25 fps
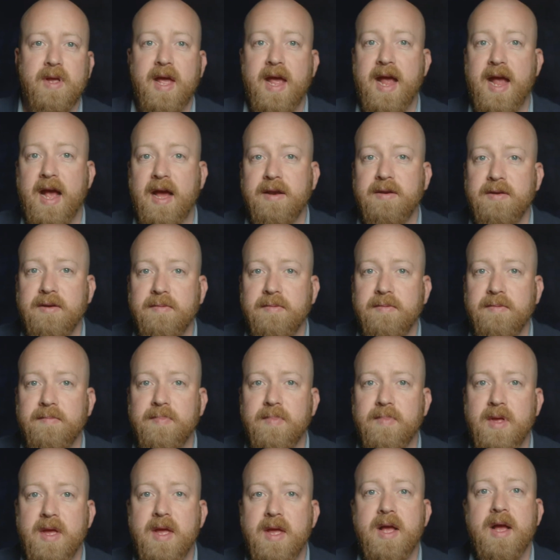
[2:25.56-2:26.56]
And
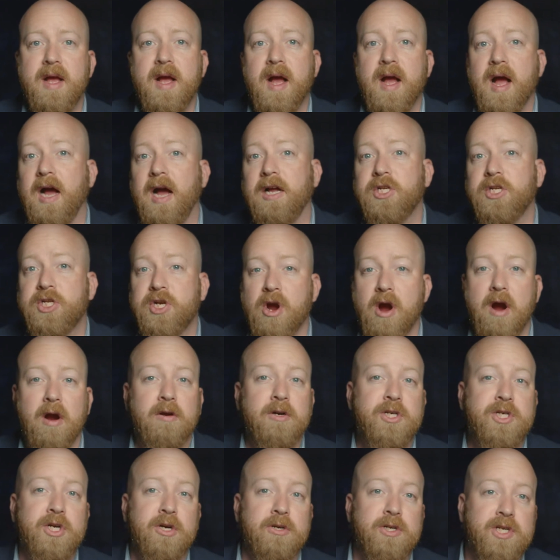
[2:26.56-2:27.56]
I
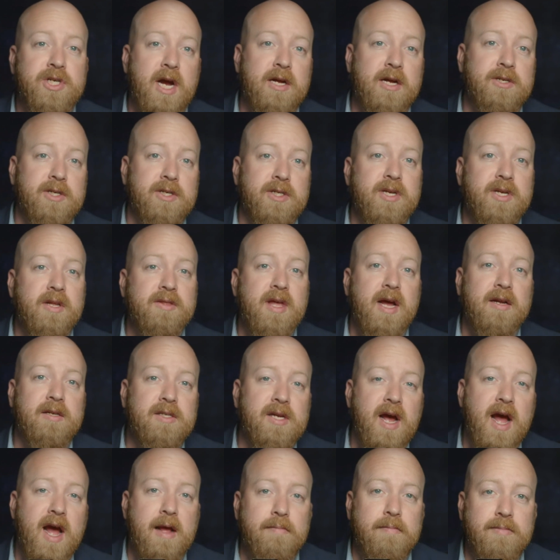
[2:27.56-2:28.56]
charged your judges at that
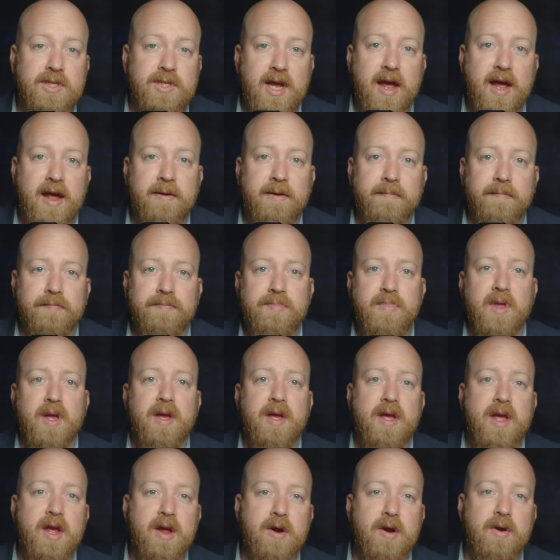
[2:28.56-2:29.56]
time, saying,
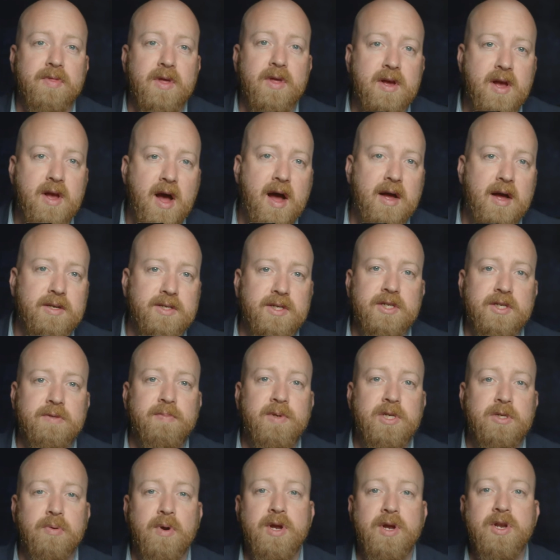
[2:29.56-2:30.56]
hear the causes
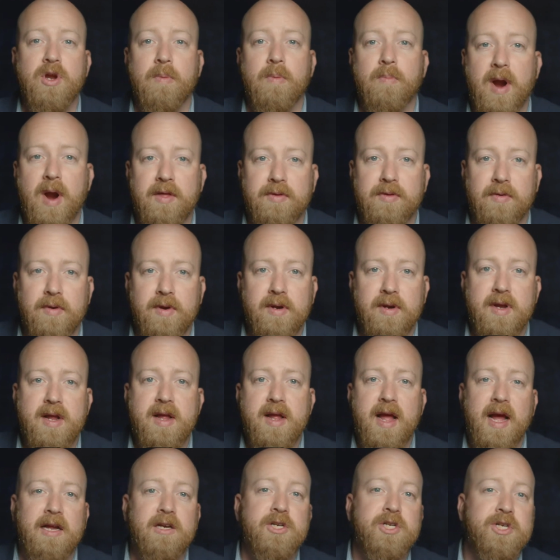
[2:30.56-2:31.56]
between your brethren,
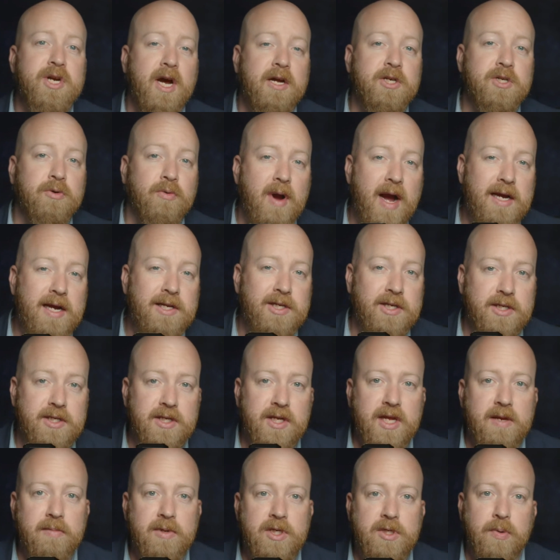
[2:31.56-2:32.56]
and judge
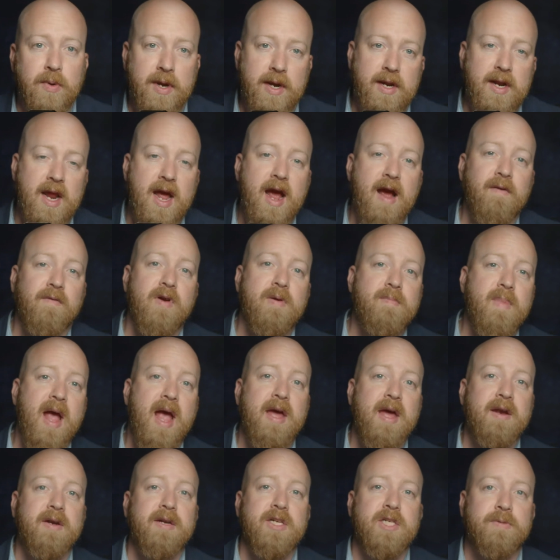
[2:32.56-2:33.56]
righteously between every
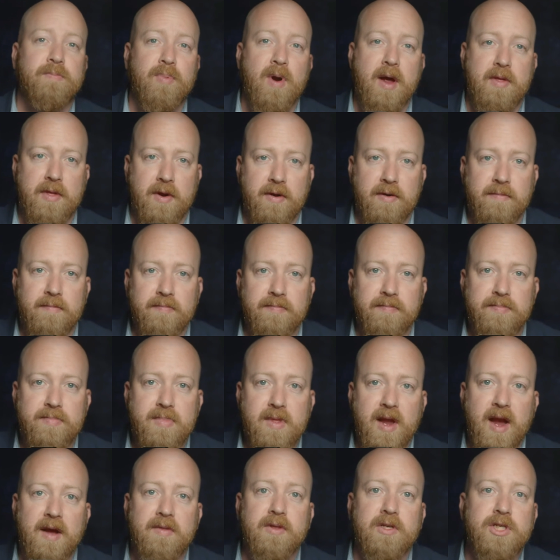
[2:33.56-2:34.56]
man and his brother,
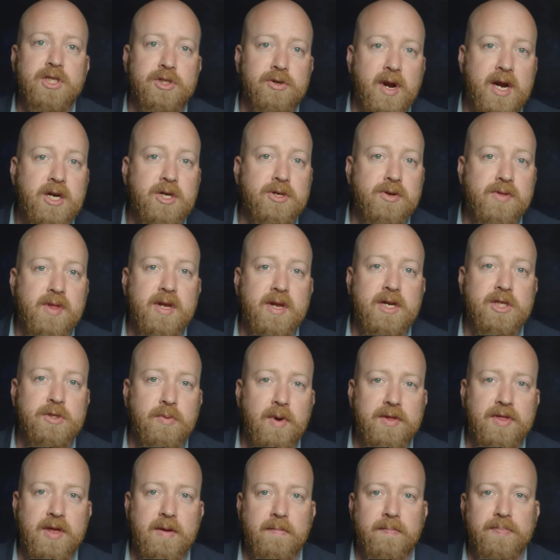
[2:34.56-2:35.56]
and the stranger that is
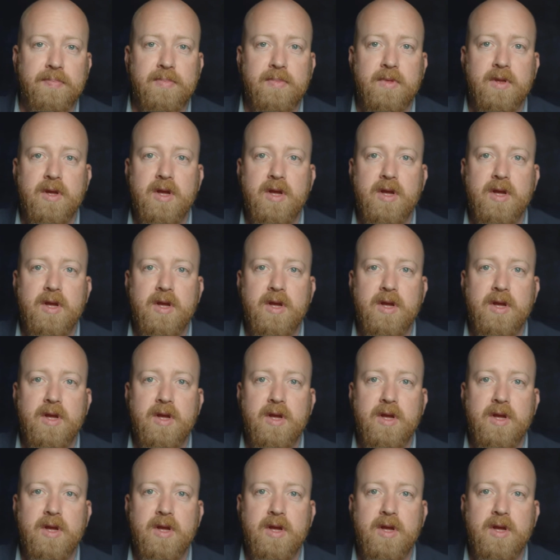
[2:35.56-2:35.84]
with him.